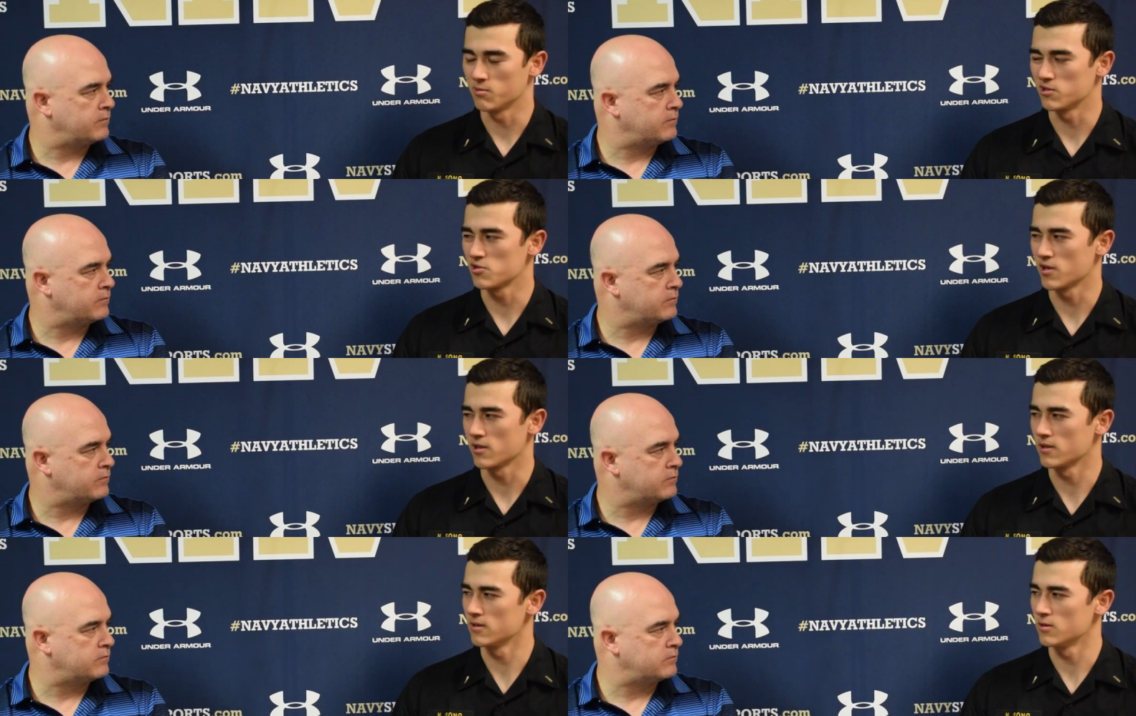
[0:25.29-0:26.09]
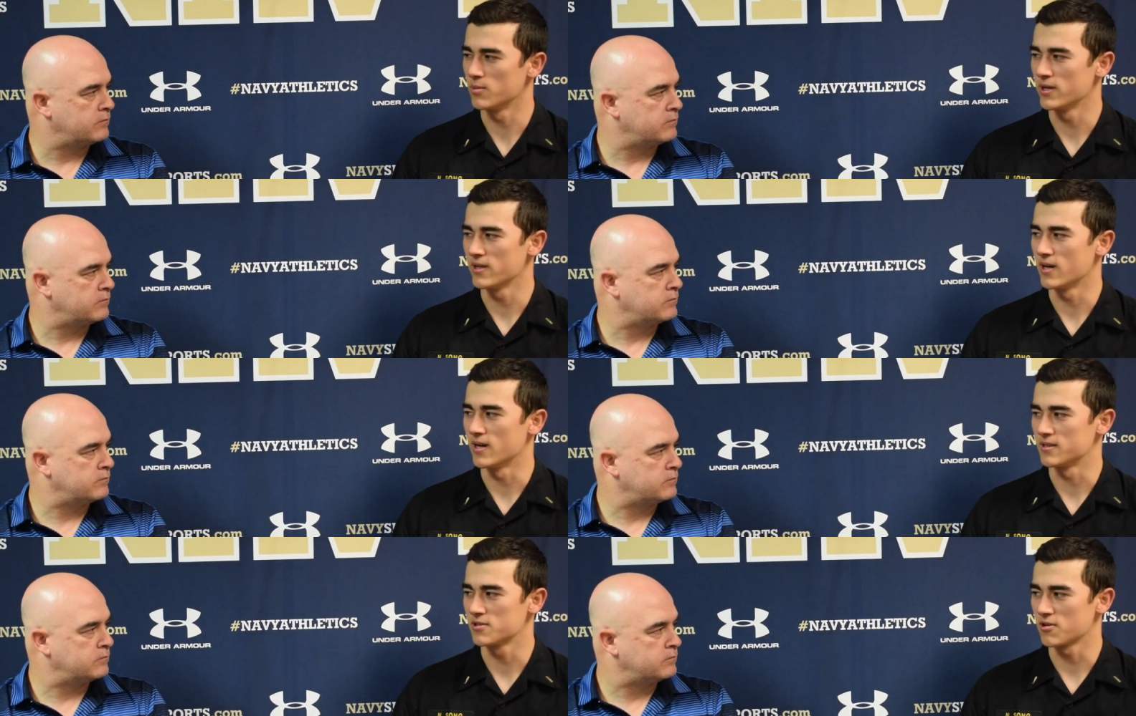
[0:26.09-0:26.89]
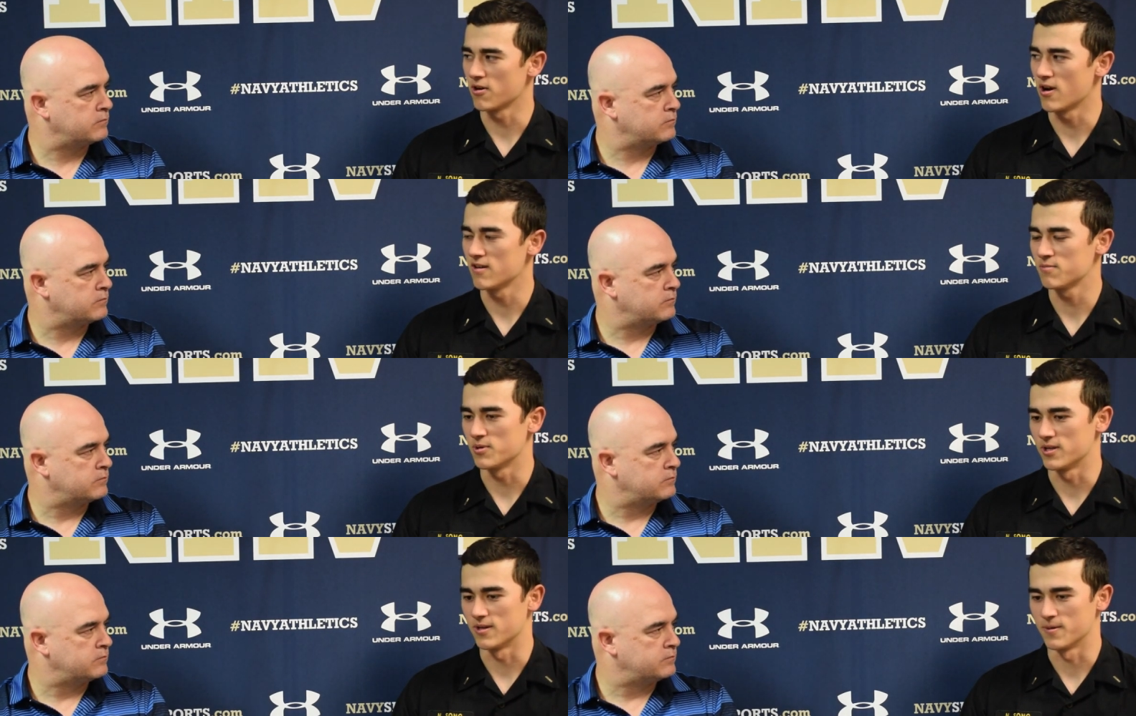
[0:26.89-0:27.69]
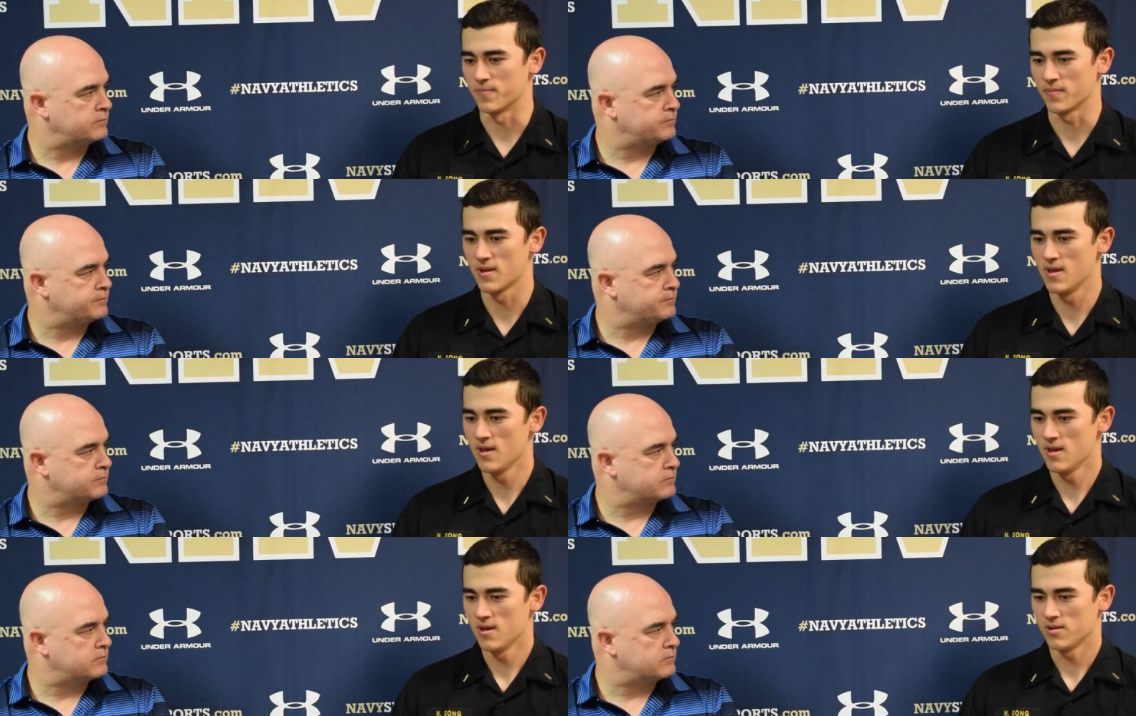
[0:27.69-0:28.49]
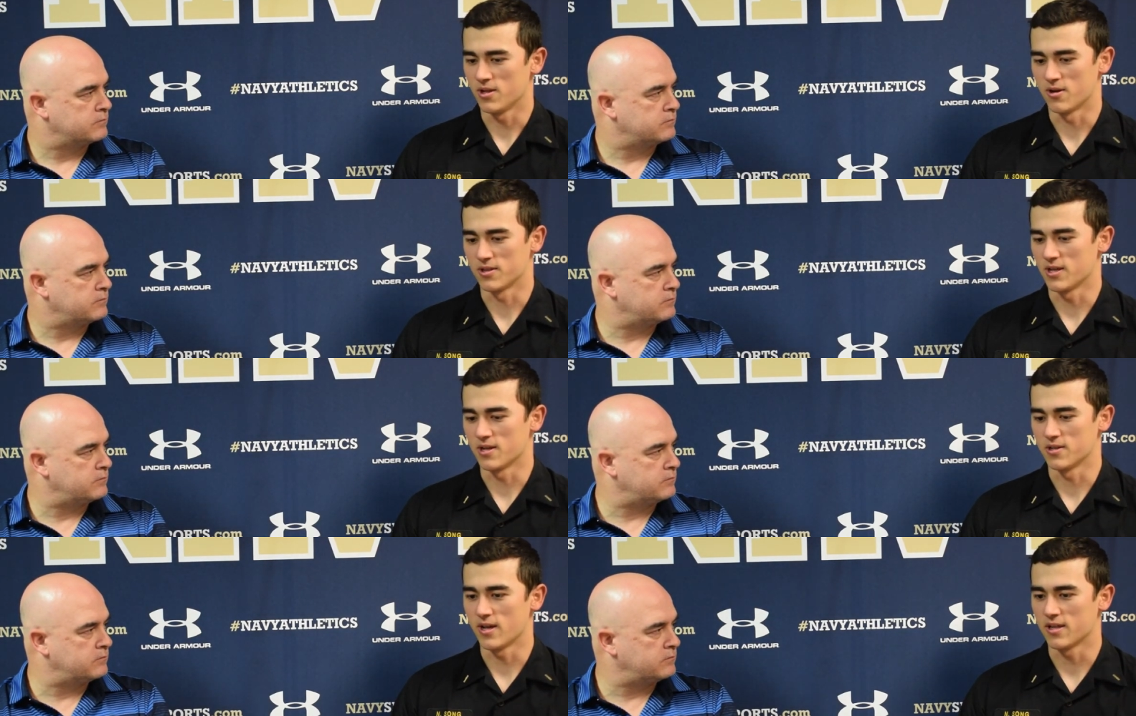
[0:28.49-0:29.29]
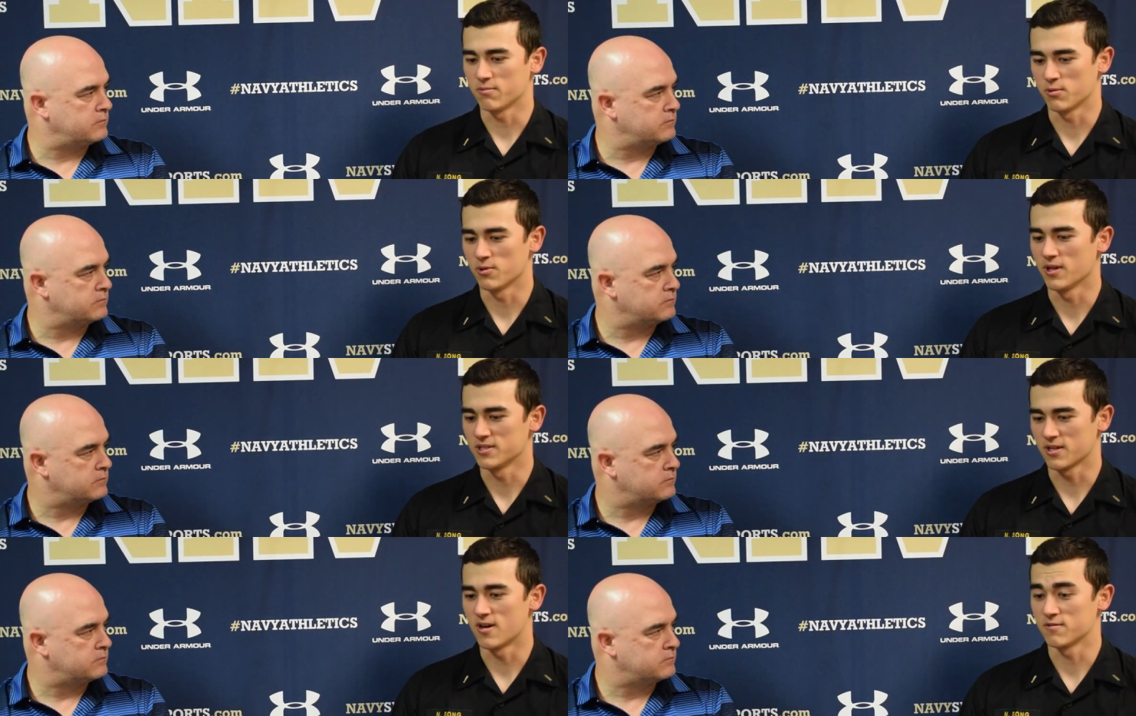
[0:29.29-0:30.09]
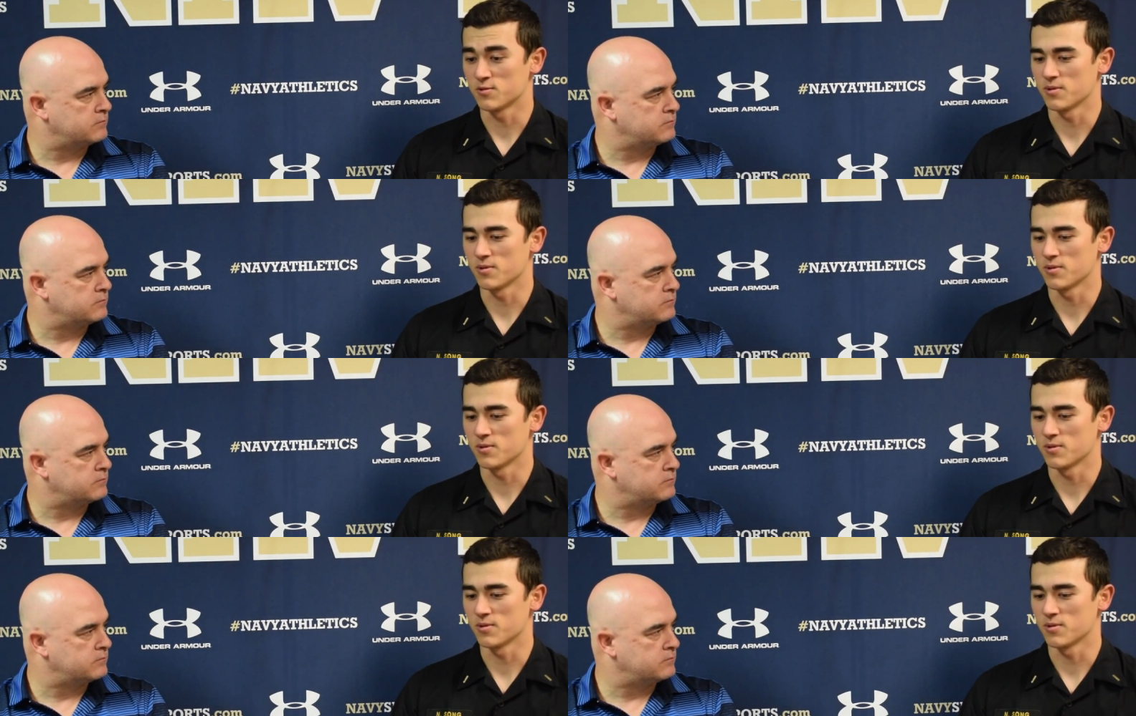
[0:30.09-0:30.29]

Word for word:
Speaker 1: We were struggling a little bit uh, to start off, but um, you know, at the end of the day, I think we realize that conference